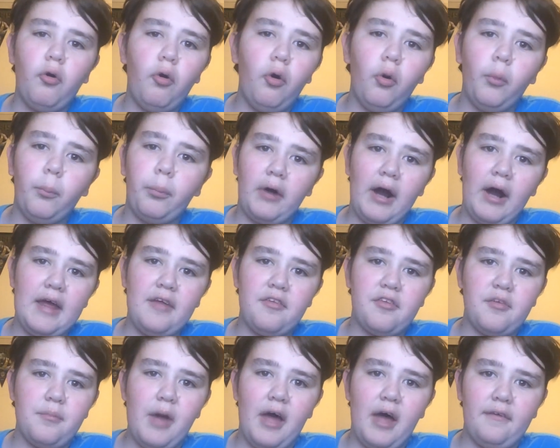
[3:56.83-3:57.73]
all
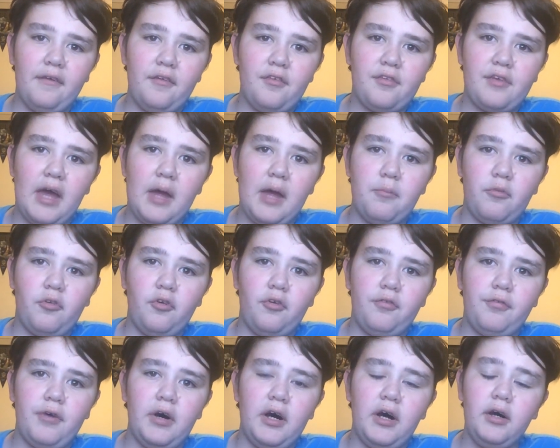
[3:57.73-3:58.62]
praise about this game
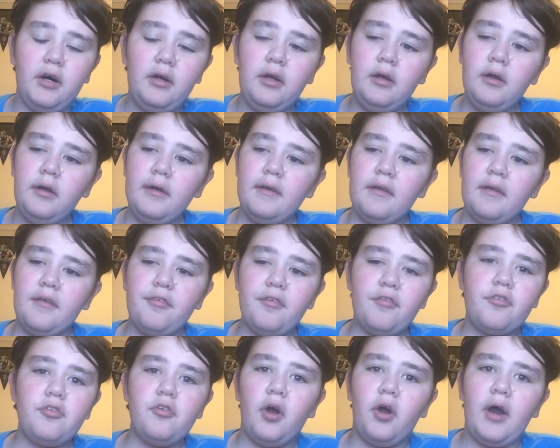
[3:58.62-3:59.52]
so far.
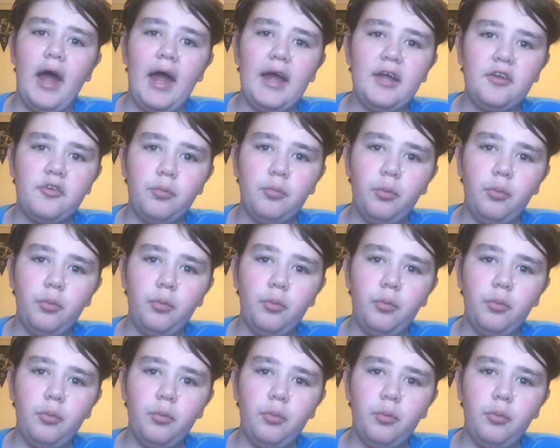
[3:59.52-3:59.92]
This is no hate